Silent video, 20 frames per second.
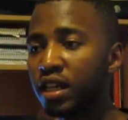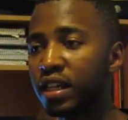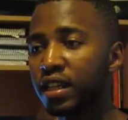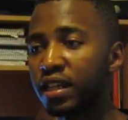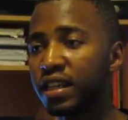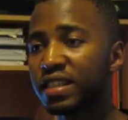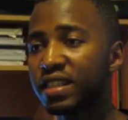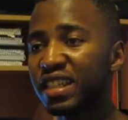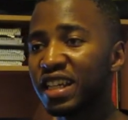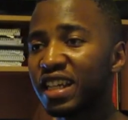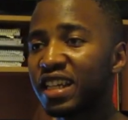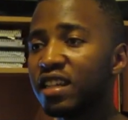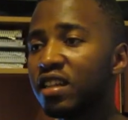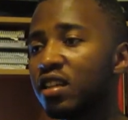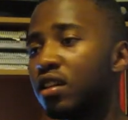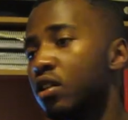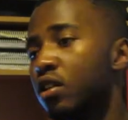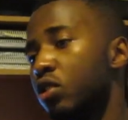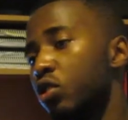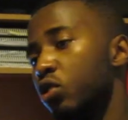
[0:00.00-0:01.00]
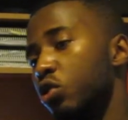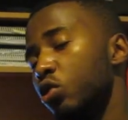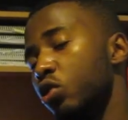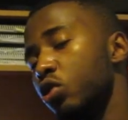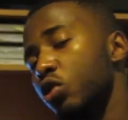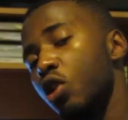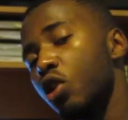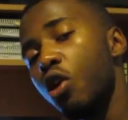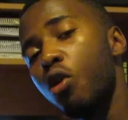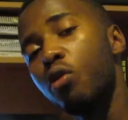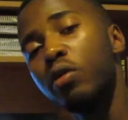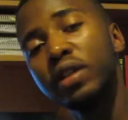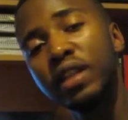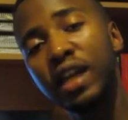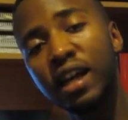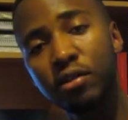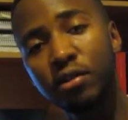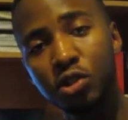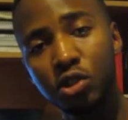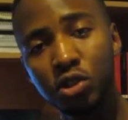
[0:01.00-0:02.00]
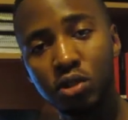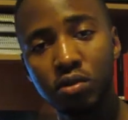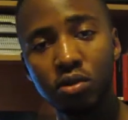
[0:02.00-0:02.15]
Let's say you're going out